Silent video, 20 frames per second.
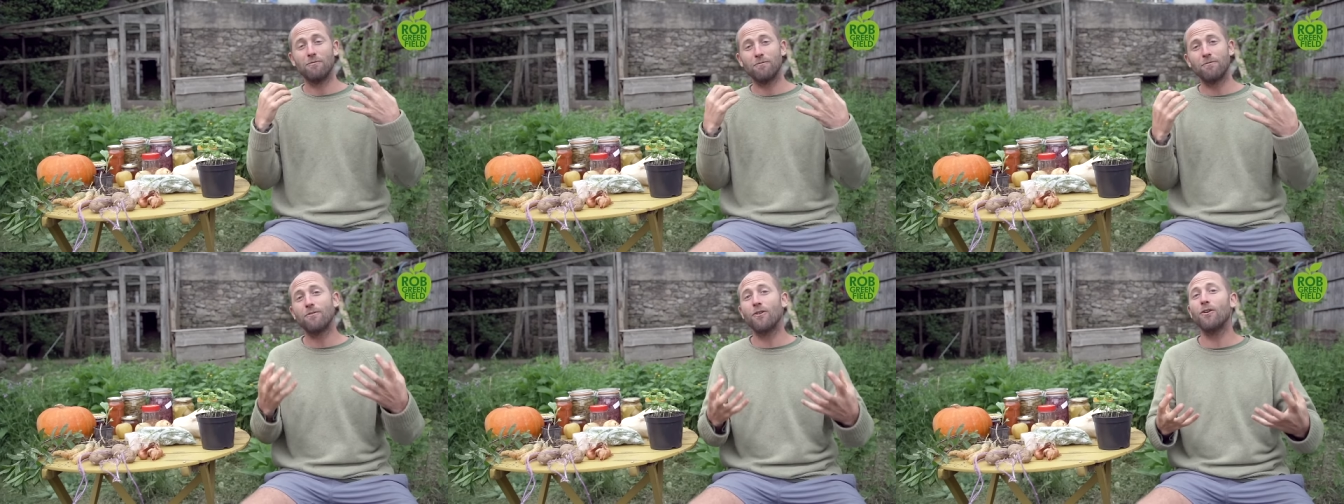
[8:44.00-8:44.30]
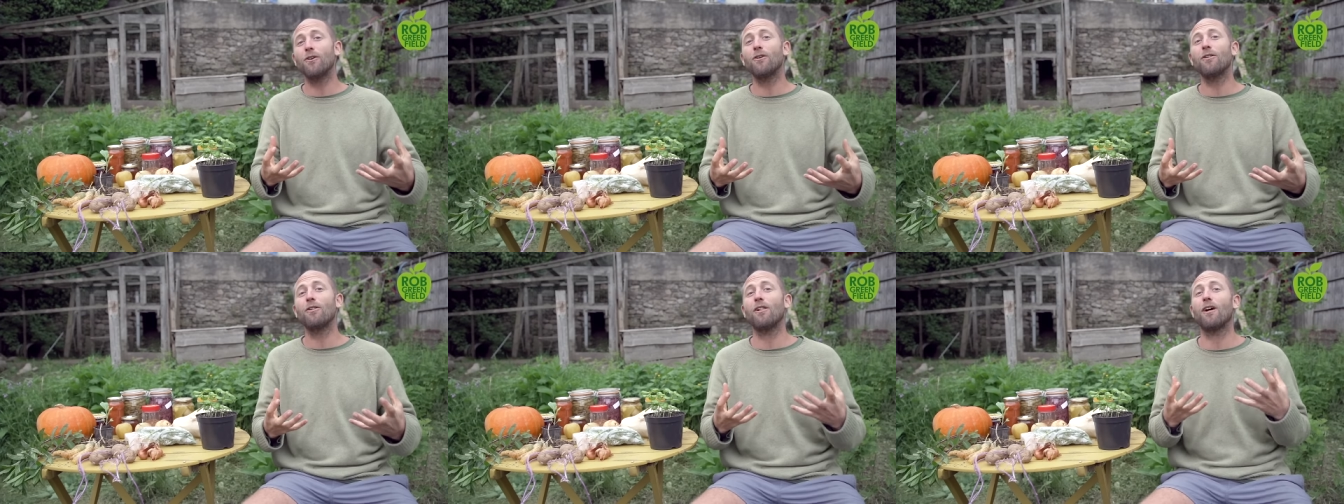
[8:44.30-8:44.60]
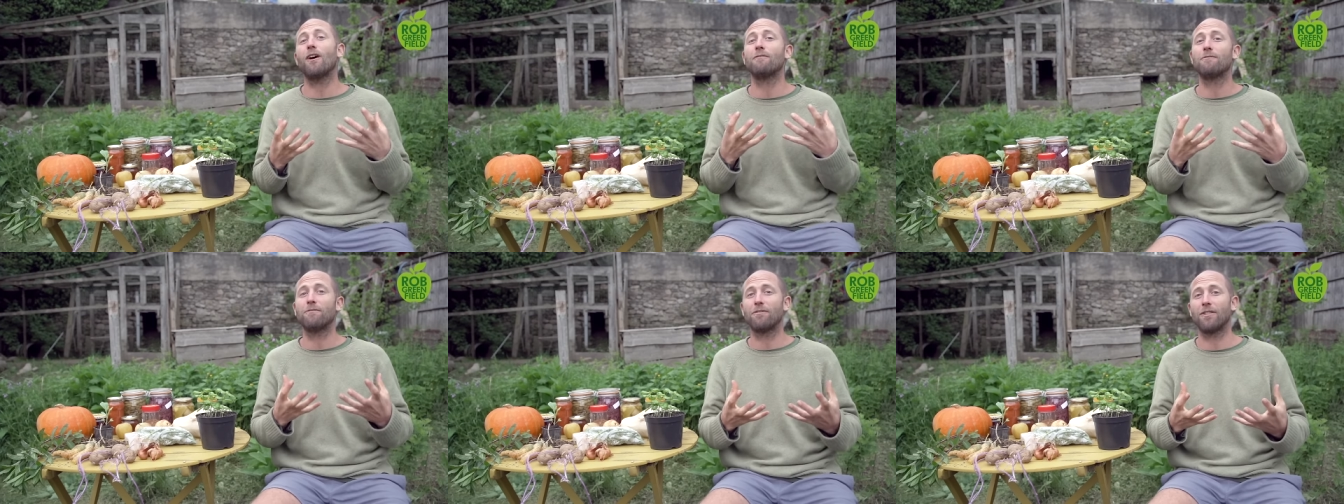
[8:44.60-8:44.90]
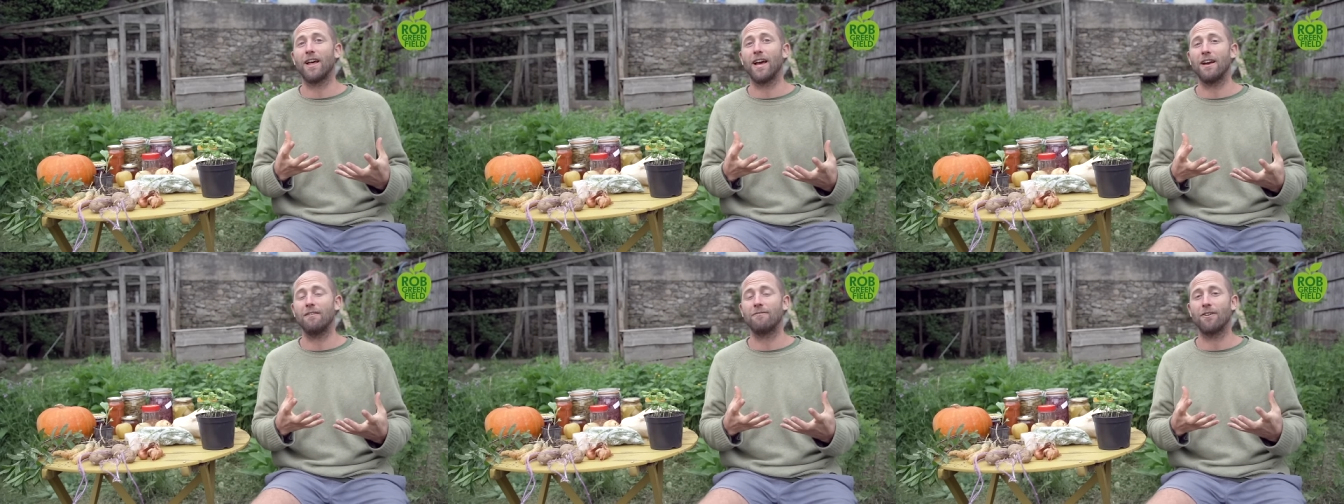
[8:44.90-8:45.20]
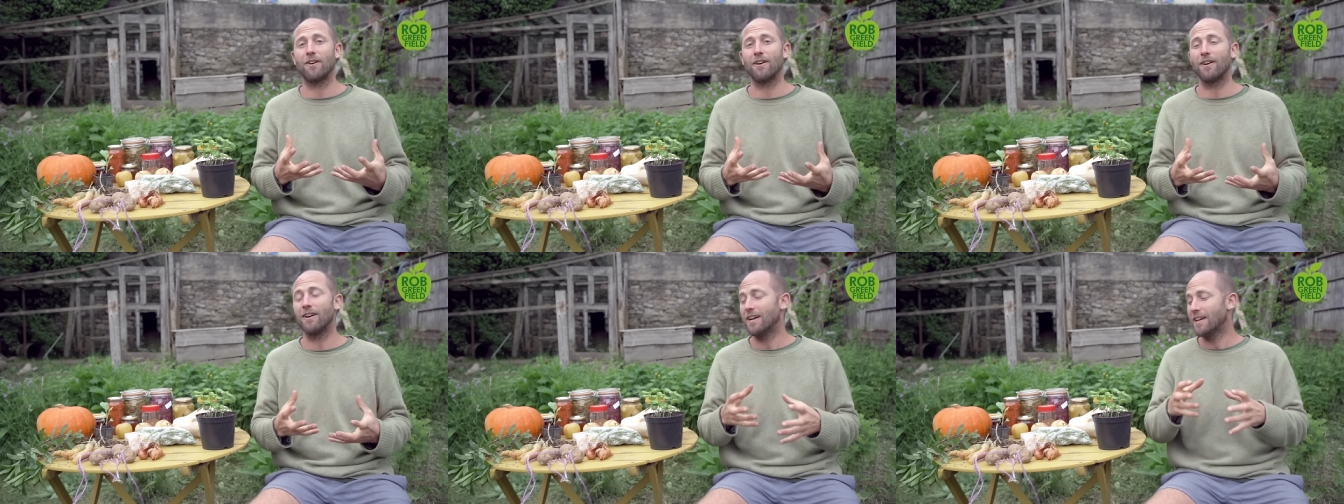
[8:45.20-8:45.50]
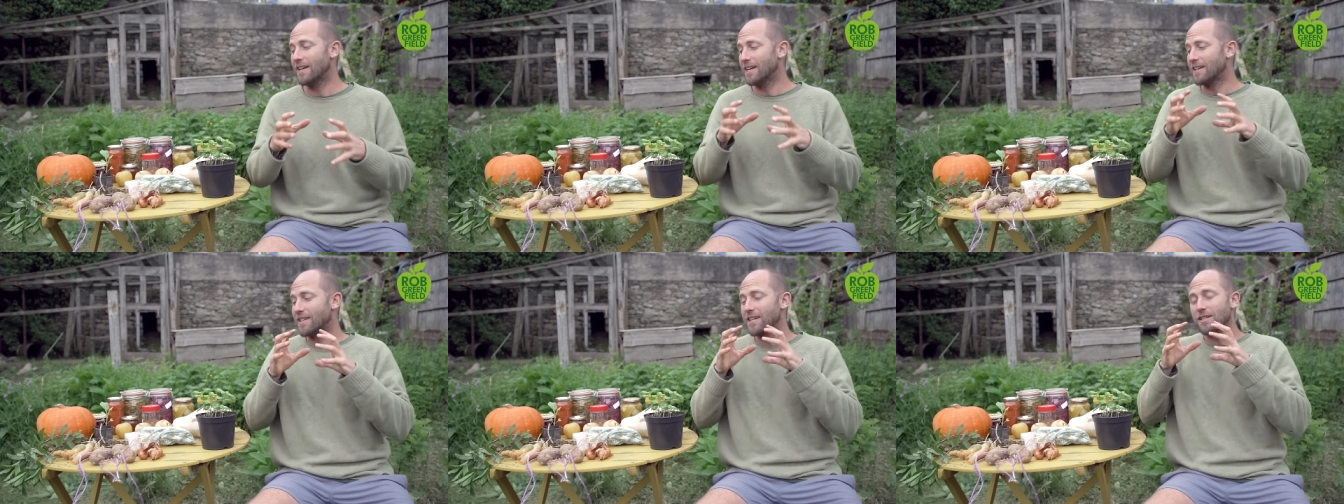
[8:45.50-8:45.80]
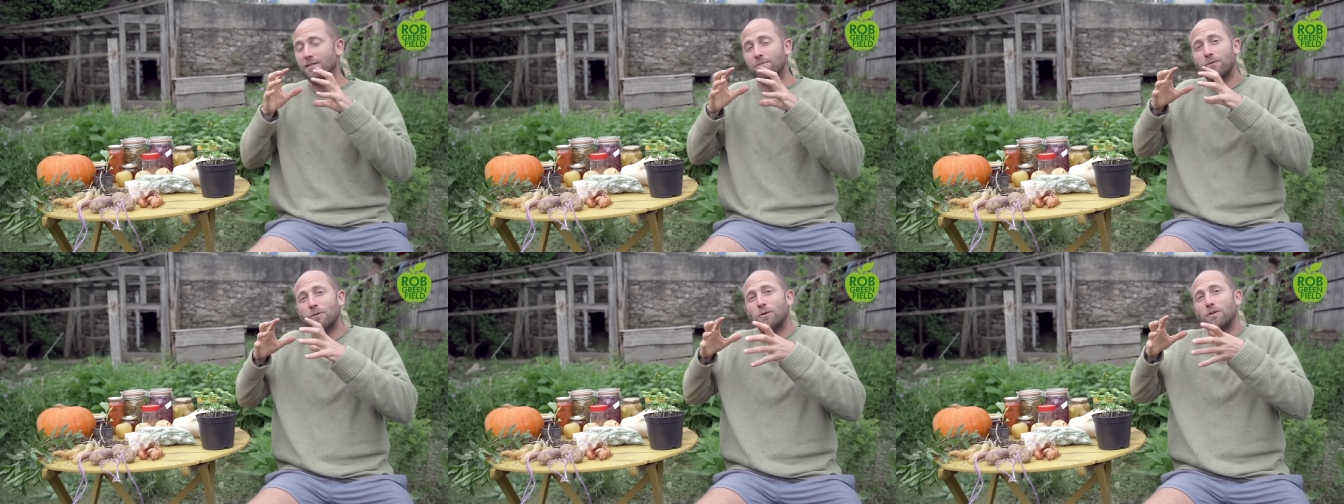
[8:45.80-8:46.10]
full of flavor.
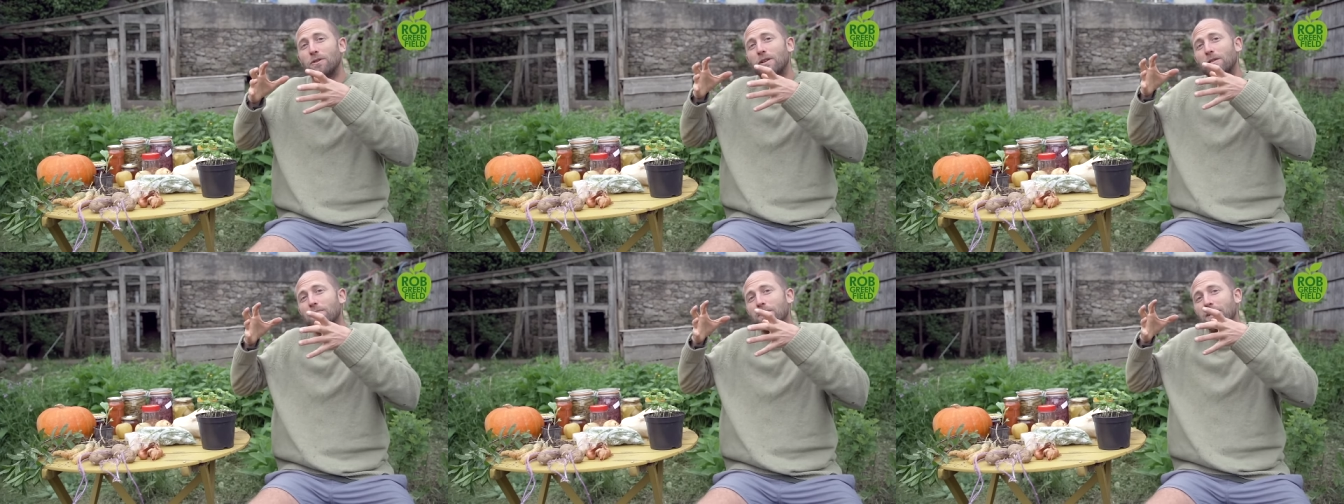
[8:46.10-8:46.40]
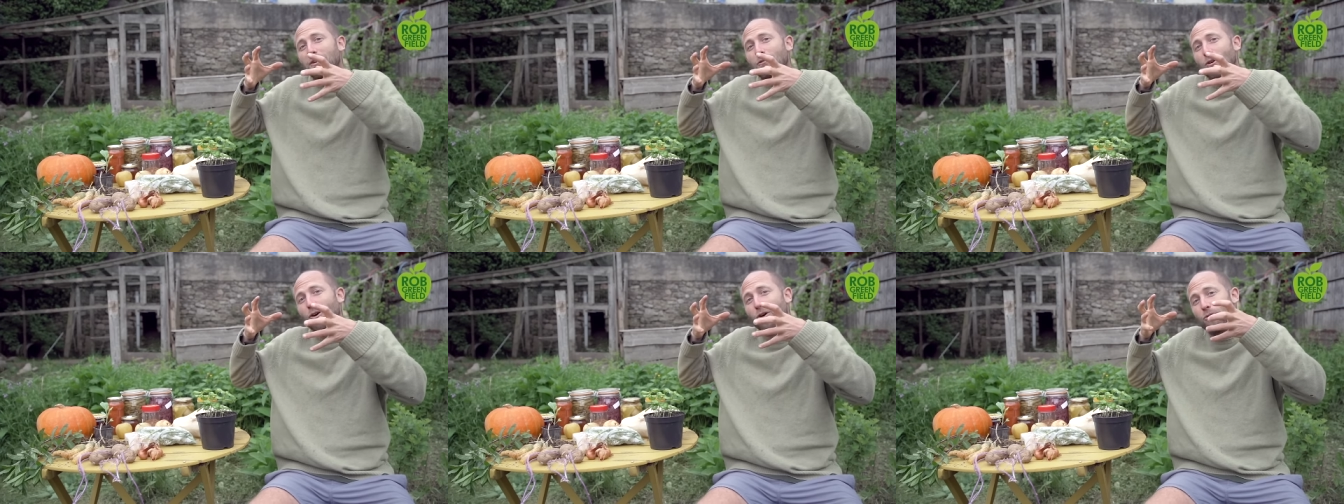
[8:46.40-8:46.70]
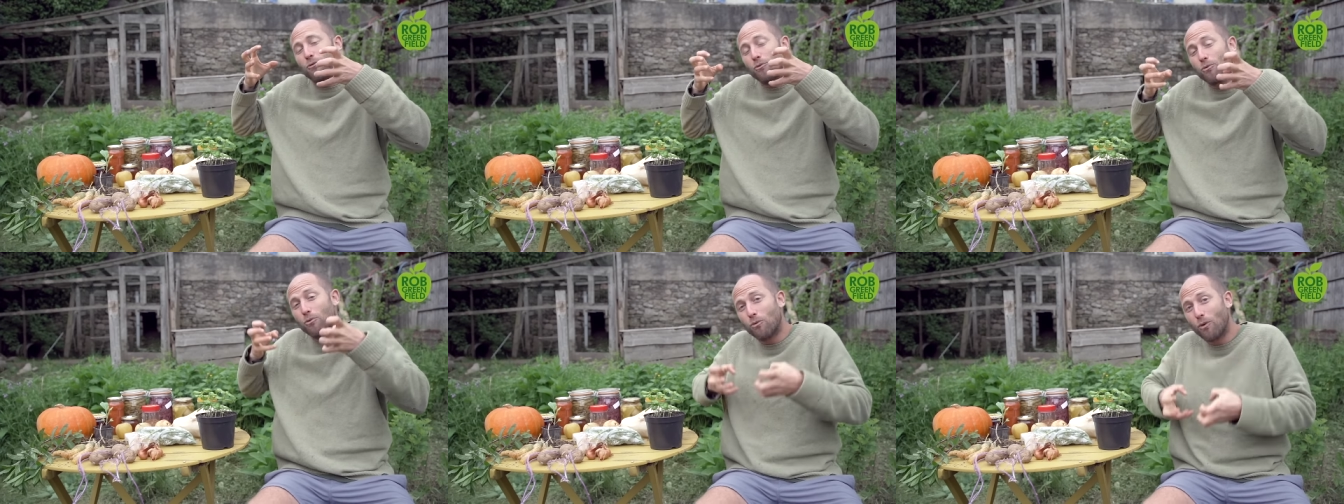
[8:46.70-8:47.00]
This food can be grown